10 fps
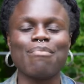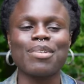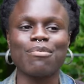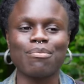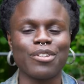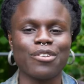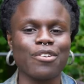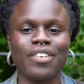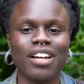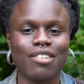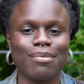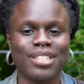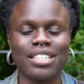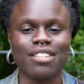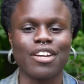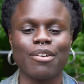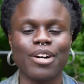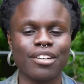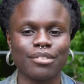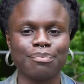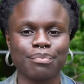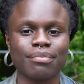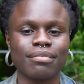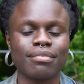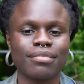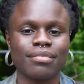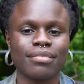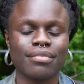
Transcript: and people from the north aren't represented very well. Okay.